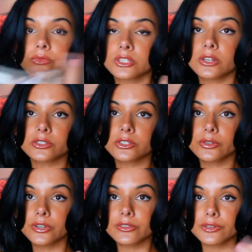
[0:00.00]
Still doesn't
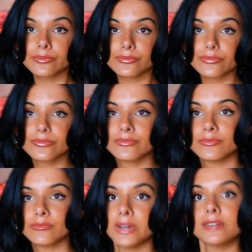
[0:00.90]
do anything,
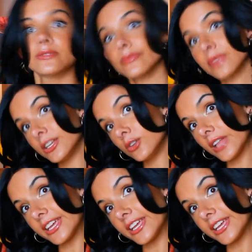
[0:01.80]
but I do